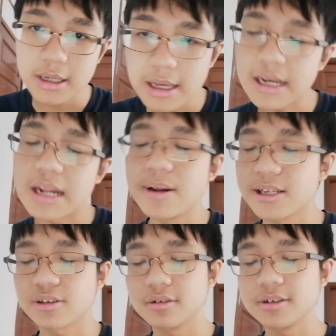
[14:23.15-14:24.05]
enabling
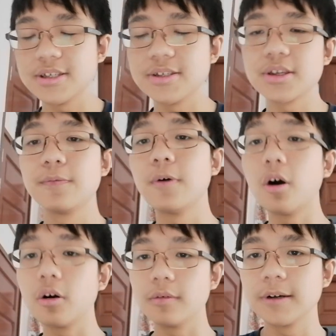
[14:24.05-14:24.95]
technologies
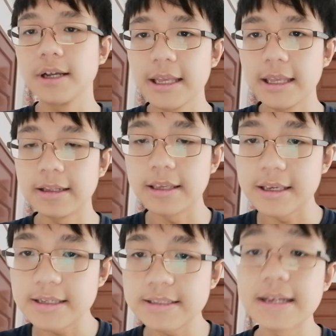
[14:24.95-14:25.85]
evolve in the
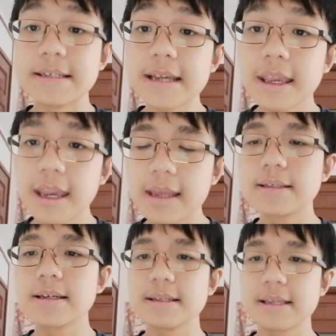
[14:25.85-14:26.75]
years and
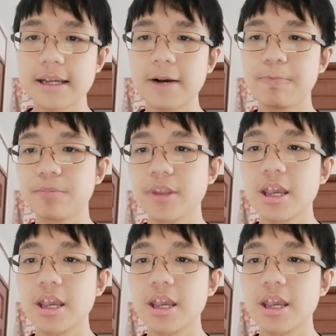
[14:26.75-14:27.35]
decades to come.